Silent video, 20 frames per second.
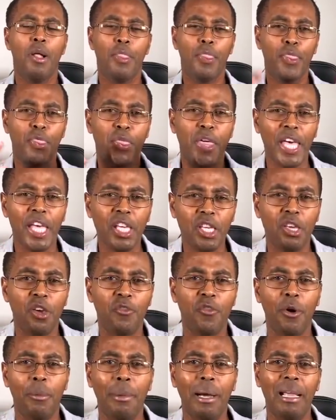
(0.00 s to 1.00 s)
Thank you
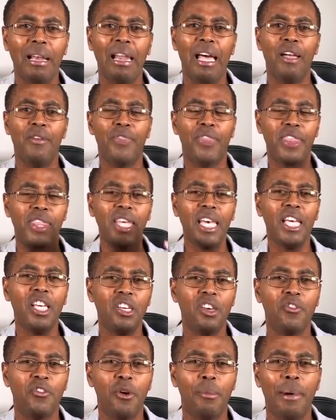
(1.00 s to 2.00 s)
for my life.
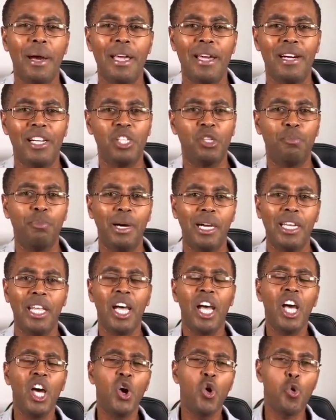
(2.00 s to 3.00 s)
Thank you for my husband
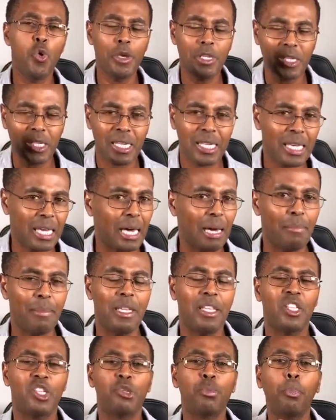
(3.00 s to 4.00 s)
who is
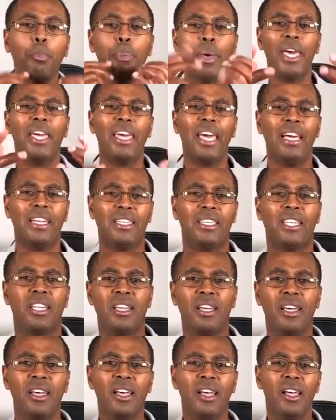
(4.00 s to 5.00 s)
coming. Speak it
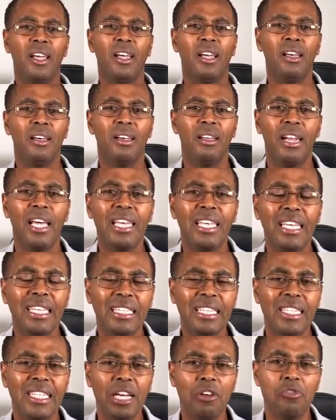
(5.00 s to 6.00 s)
like
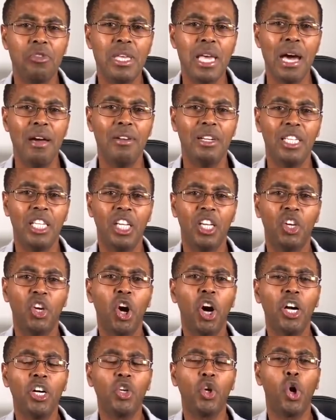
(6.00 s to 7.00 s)
it is a reality.
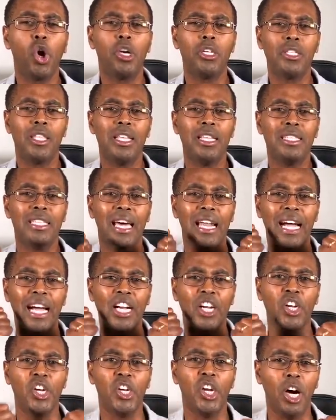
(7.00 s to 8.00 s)
God calls things that
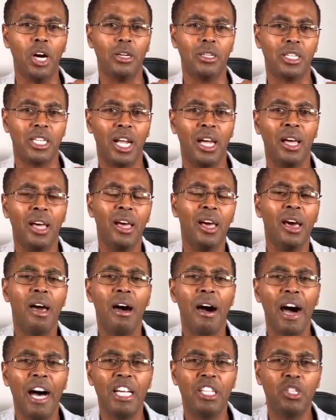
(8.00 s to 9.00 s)
are not
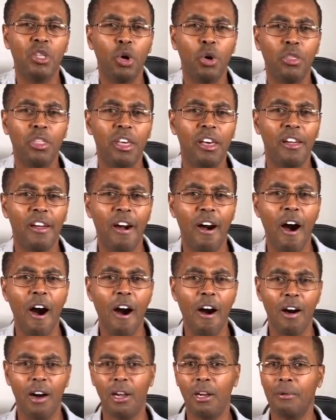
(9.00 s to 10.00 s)
as though they
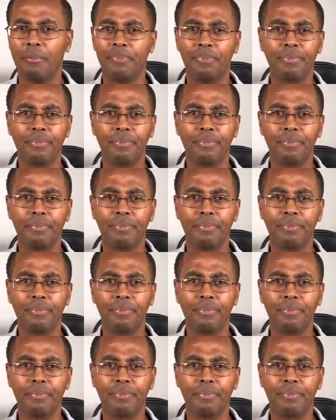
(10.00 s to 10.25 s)
are.